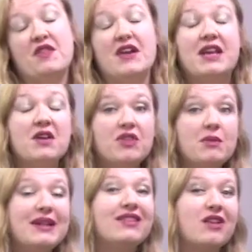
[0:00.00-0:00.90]
They killed
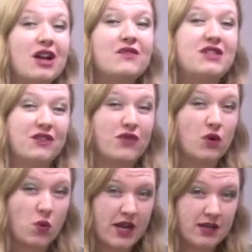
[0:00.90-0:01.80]
them in a lot of
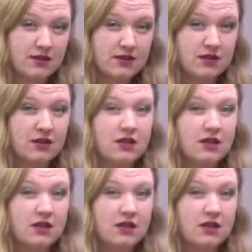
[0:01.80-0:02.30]
different ways.